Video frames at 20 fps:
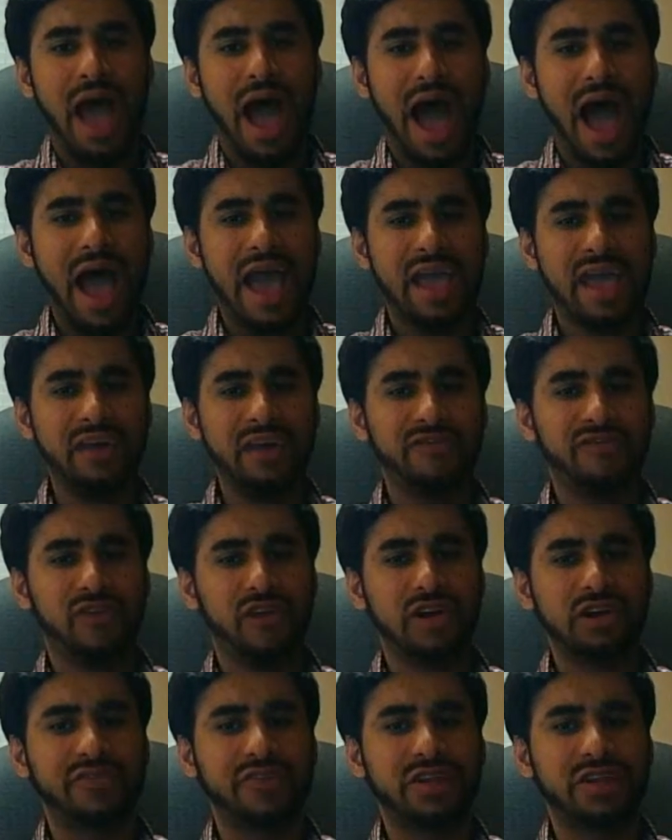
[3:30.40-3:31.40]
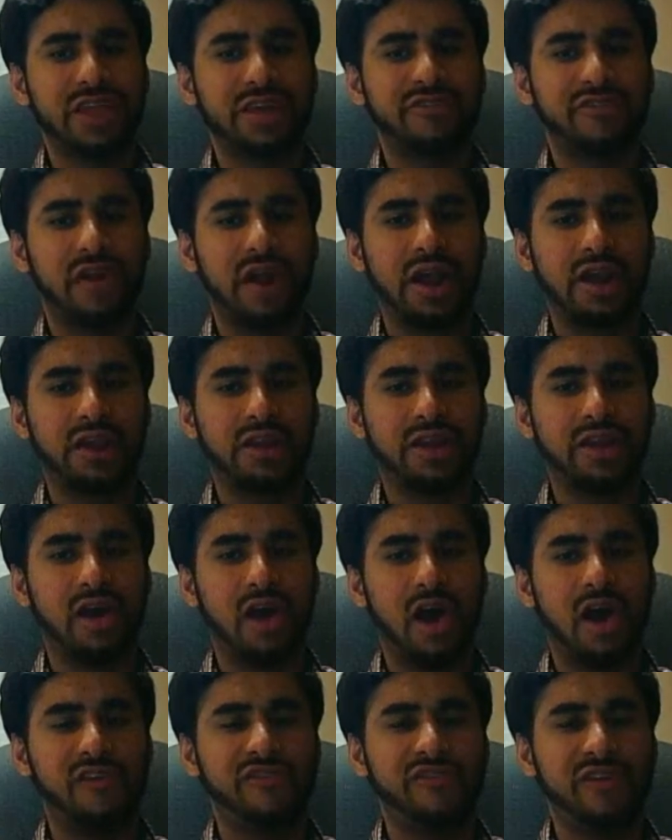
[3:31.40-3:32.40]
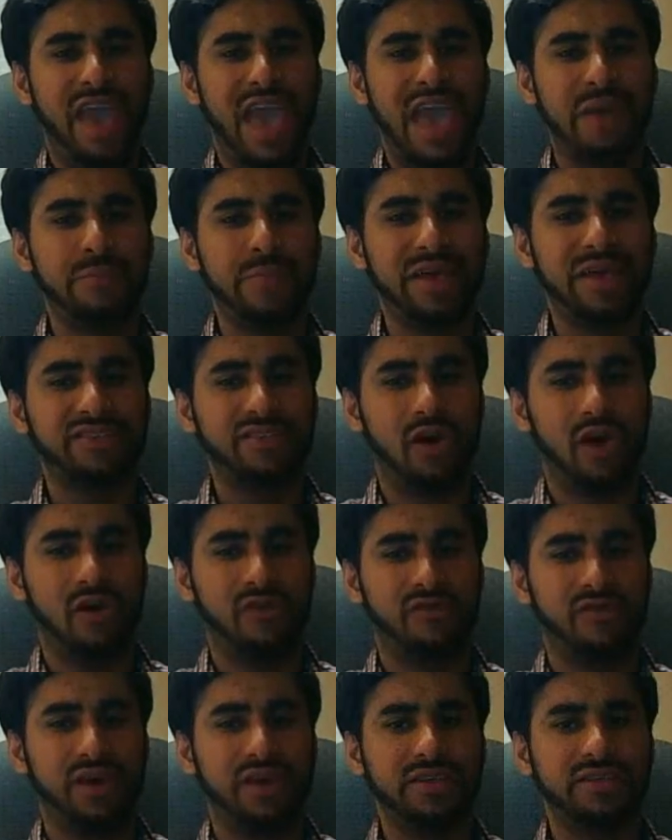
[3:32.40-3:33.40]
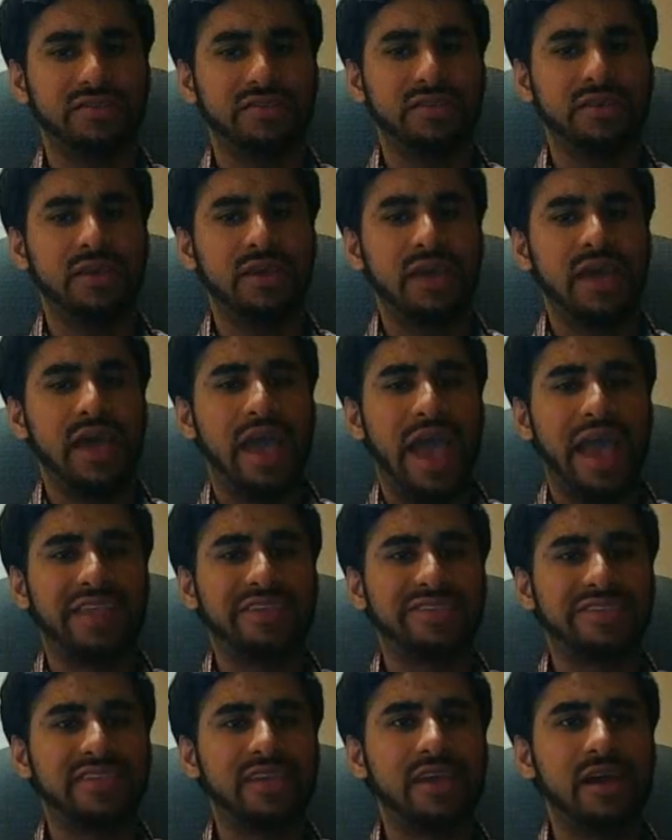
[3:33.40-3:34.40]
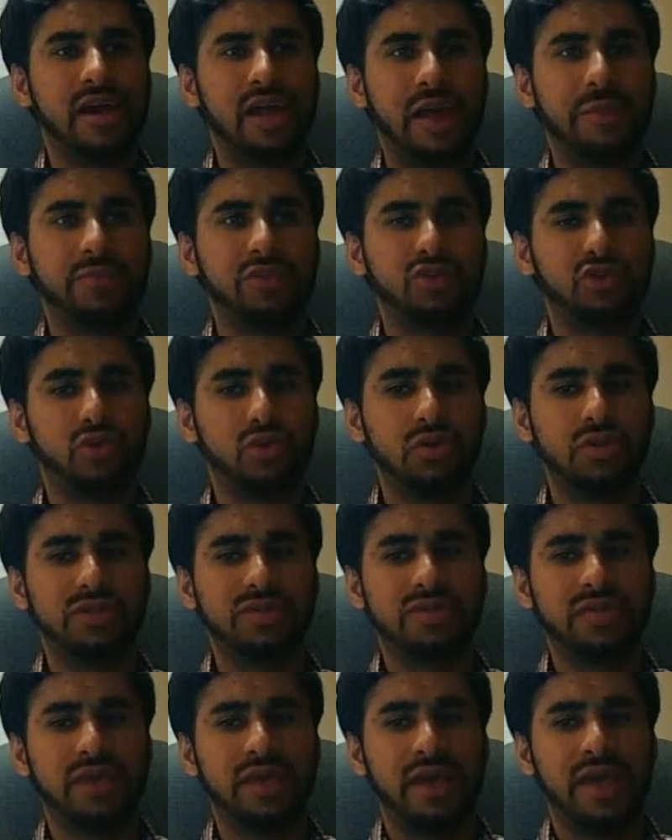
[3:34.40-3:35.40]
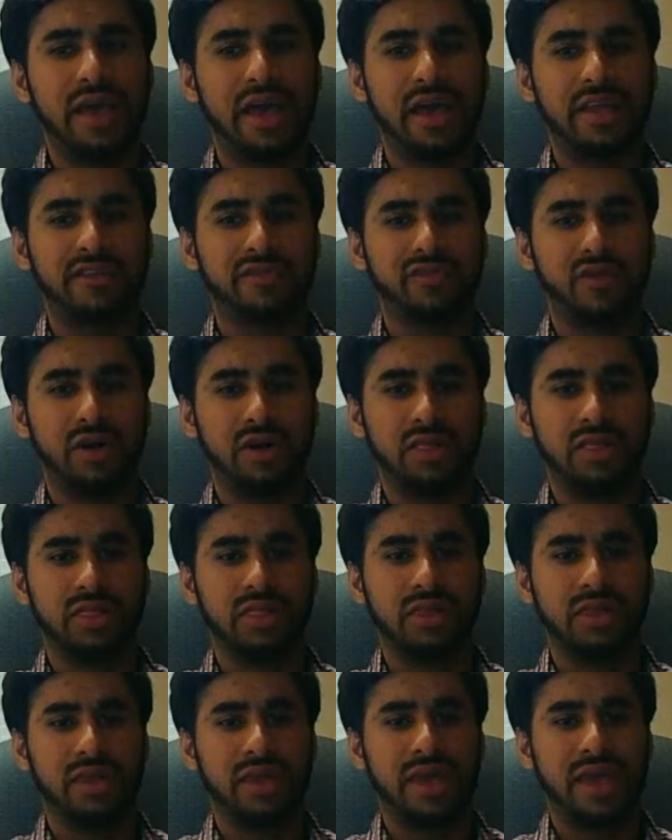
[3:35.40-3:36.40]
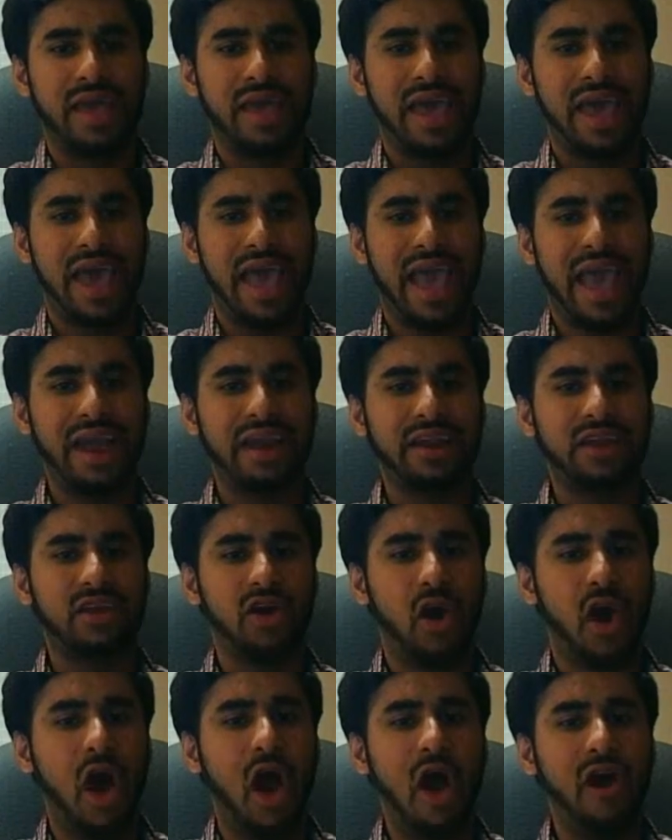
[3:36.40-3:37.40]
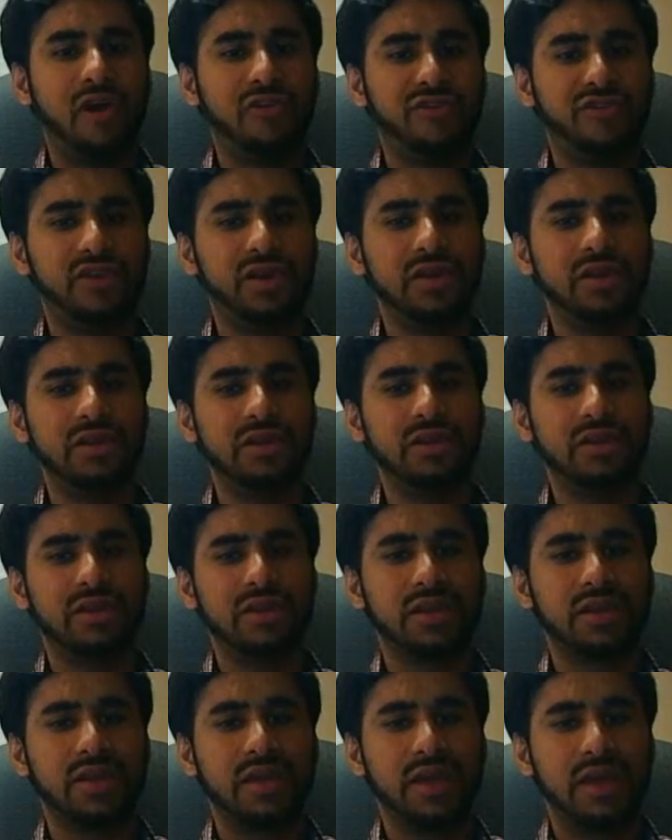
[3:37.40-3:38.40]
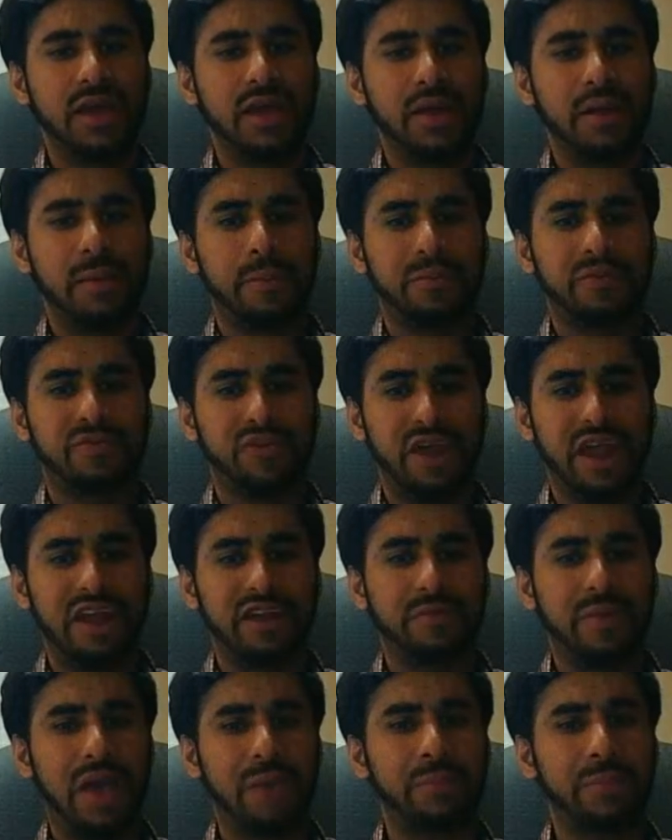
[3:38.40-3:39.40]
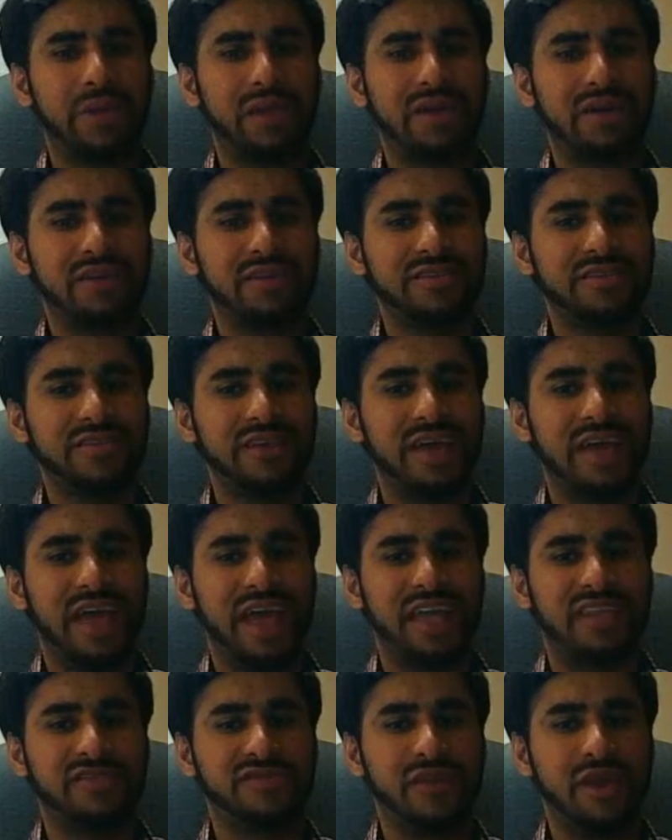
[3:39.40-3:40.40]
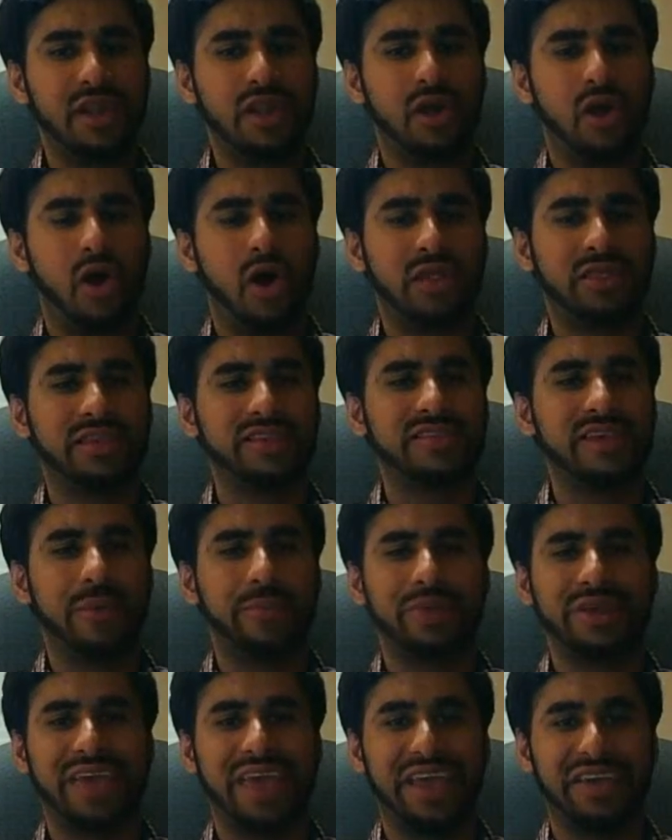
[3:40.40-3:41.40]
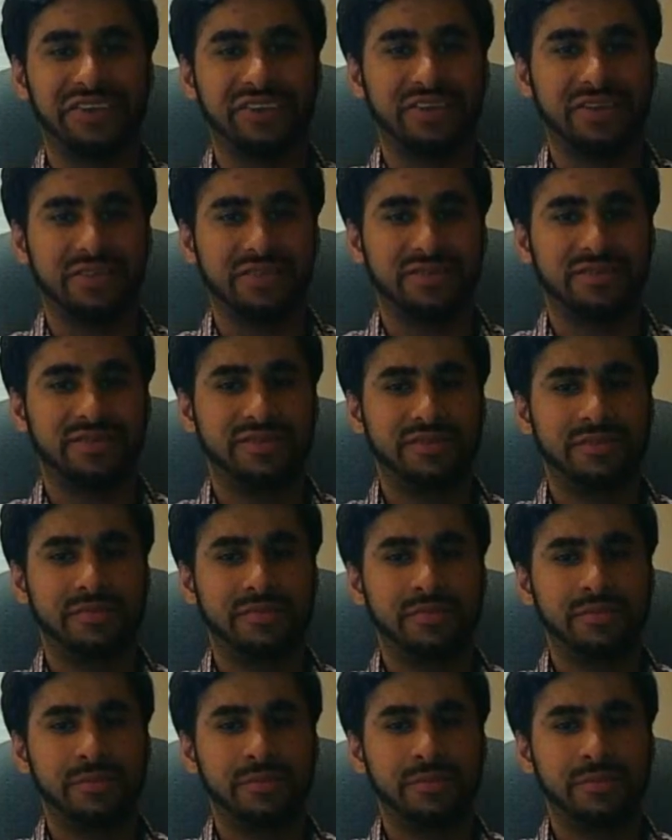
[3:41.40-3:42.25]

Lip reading: I have worked with a variety of MS Office and CRM tools as well, and often trained my peers as well on these applications.